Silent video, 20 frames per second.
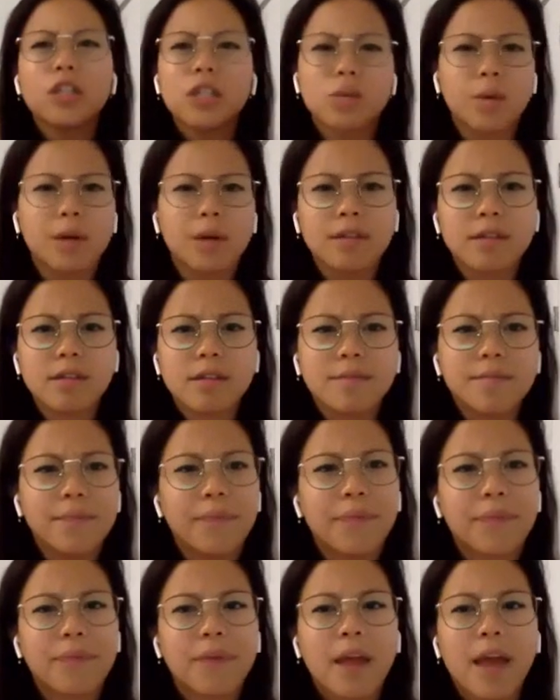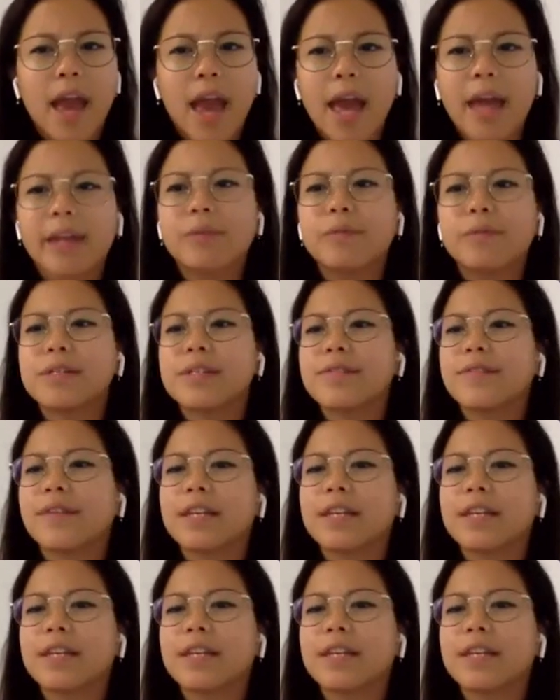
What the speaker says: just once, and it was